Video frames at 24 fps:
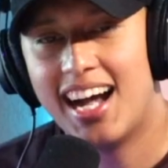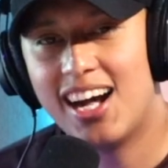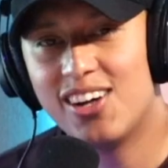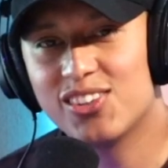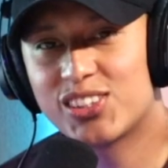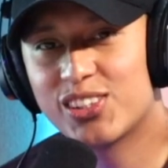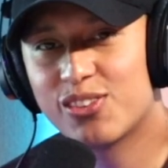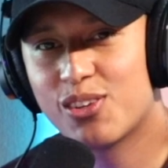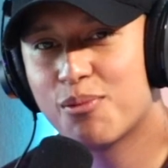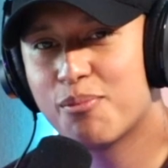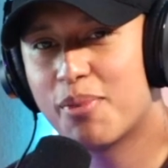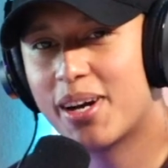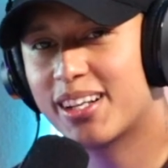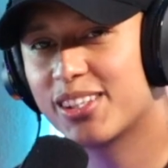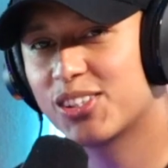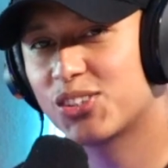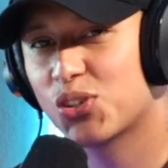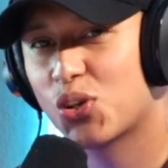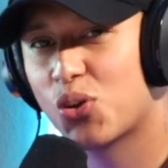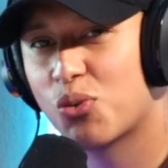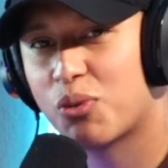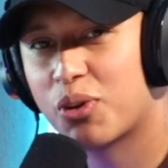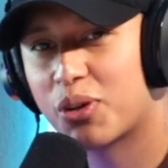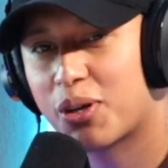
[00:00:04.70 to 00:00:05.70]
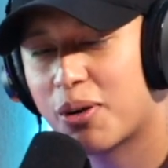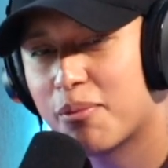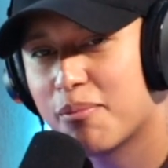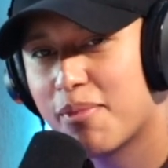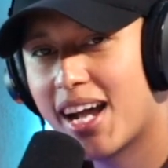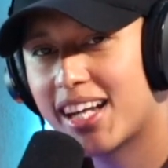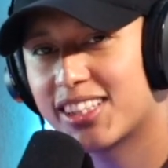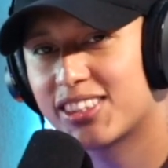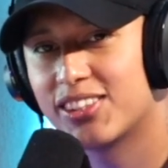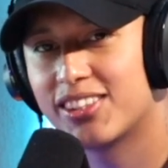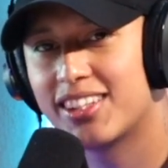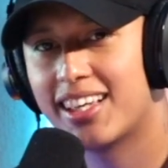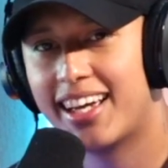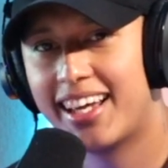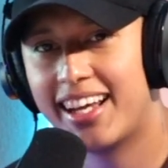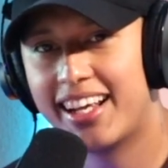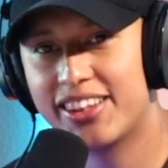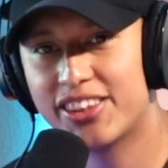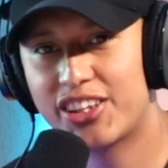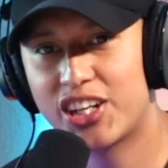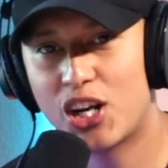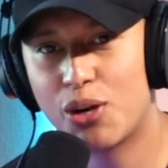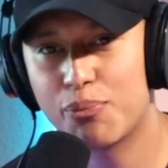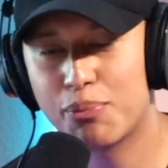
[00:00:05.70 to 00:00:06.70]
How's everybody doing? Welcome back to the
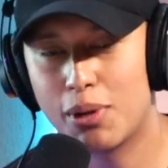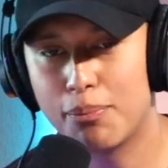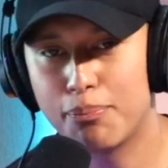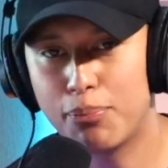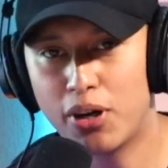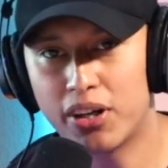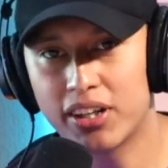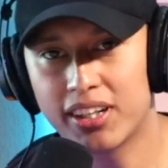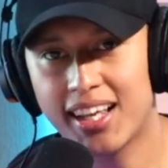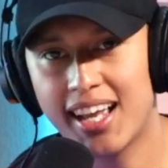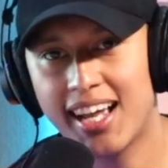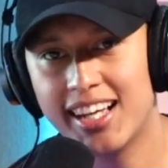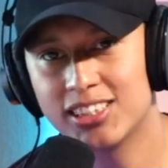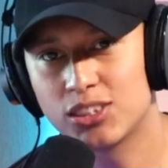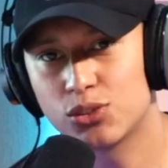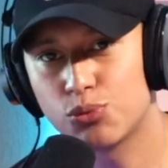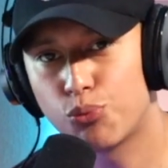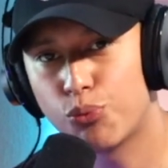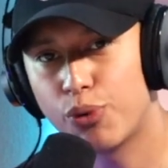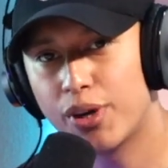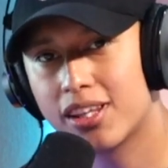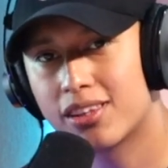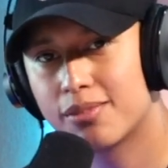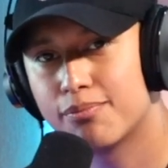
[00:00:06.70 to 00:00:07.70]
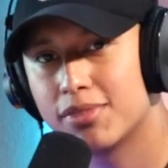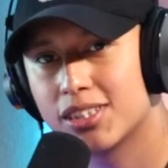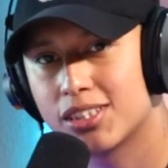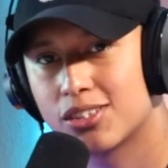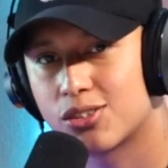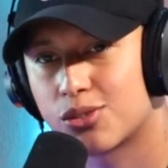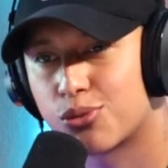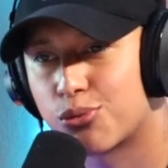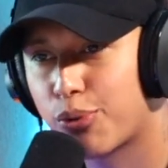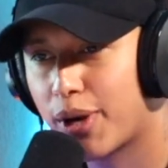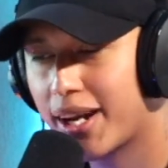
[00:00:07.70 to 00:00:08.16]
Ink Therapy podcast with Mr.